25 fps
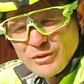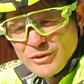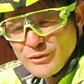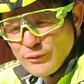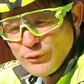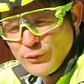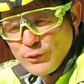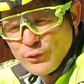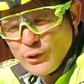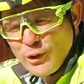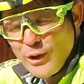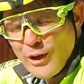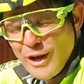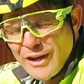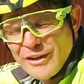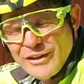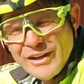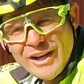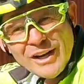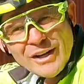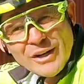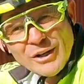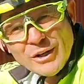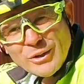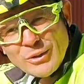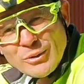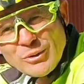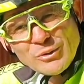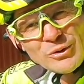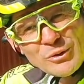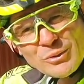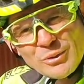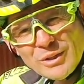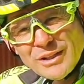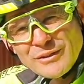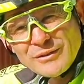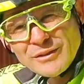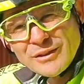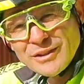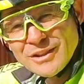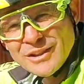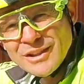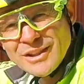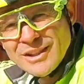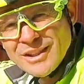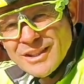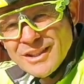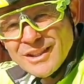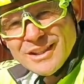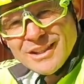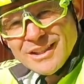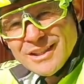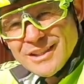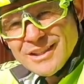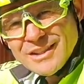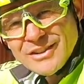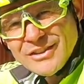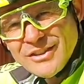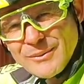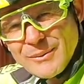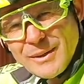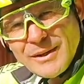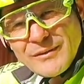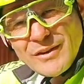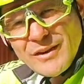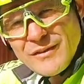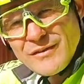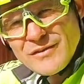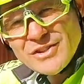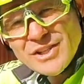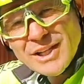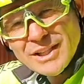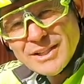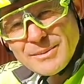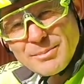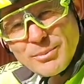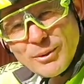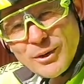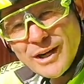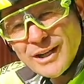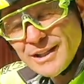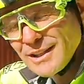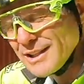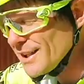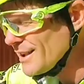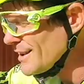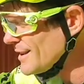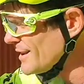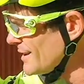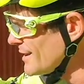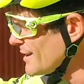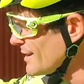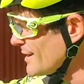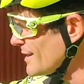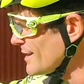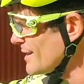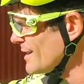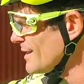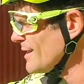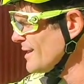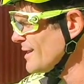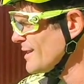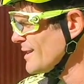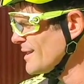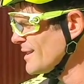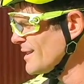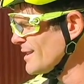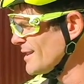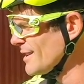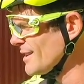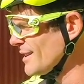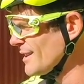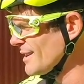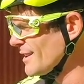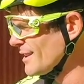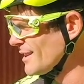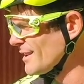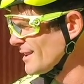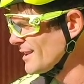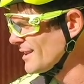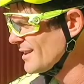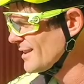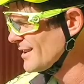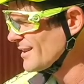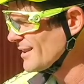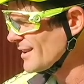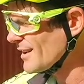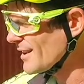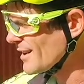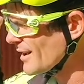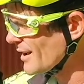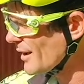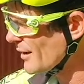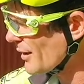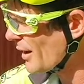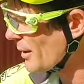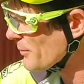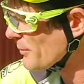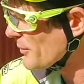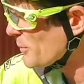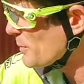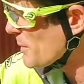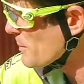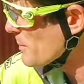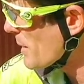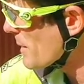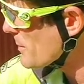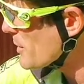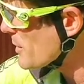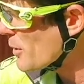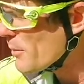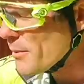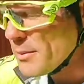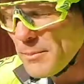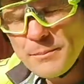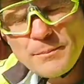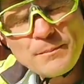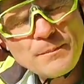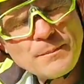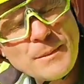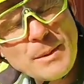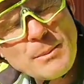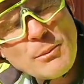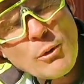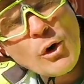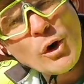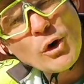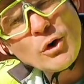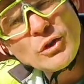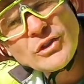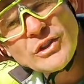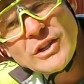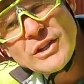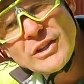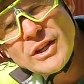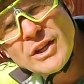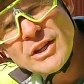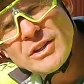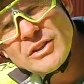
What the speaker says: flying down hills or whatever. So maybe even check your bike lately. I don't know, I'm a bit more OCD and